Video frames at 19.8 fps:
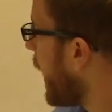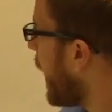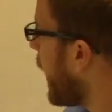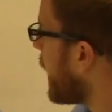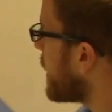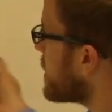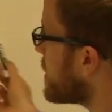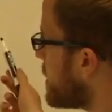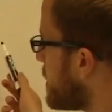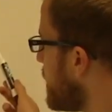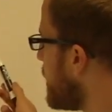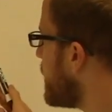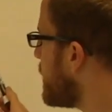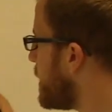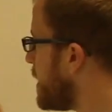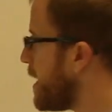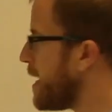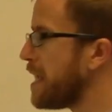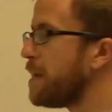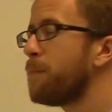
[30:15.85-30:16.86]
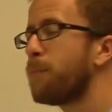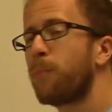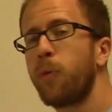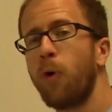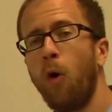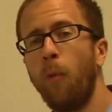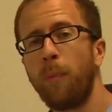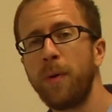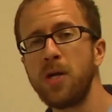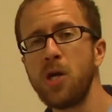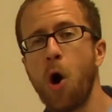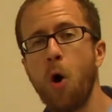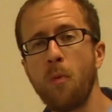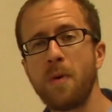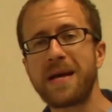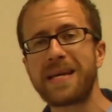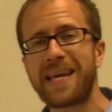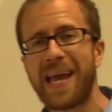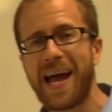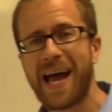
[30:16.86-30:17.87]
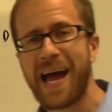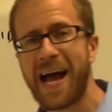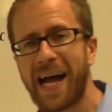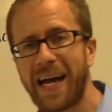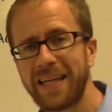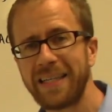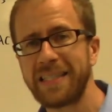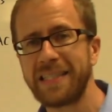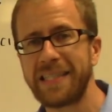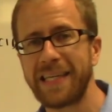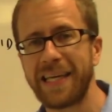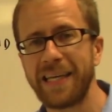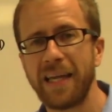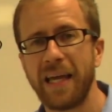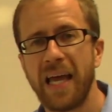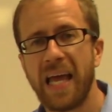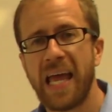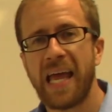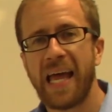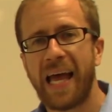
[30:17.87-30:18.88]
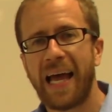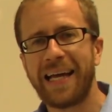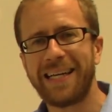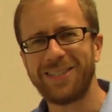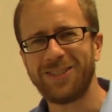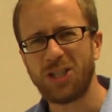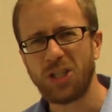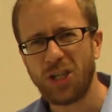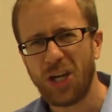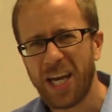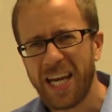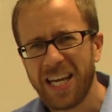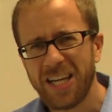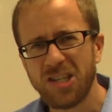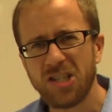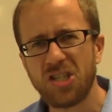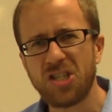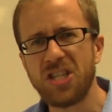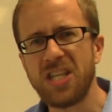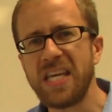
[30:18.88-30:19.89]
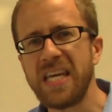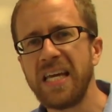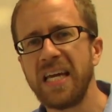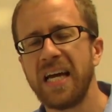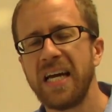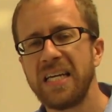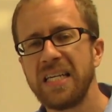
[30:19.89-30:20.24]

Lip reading: acid name, propanoic acid, and change the